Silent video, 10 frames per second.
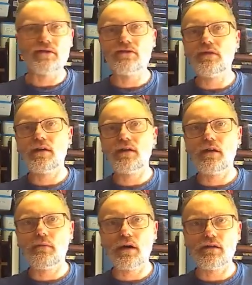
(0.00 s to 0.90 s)
do. I don't
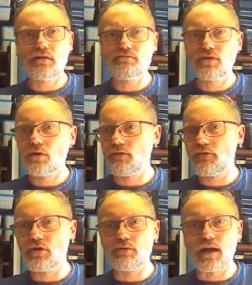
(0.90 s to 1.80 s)
know. I probably won't
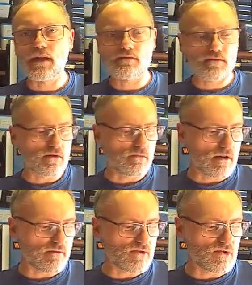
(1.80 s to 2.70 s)
film that, or I
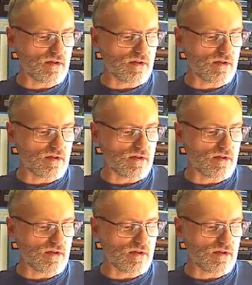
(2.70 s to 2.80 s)
might do it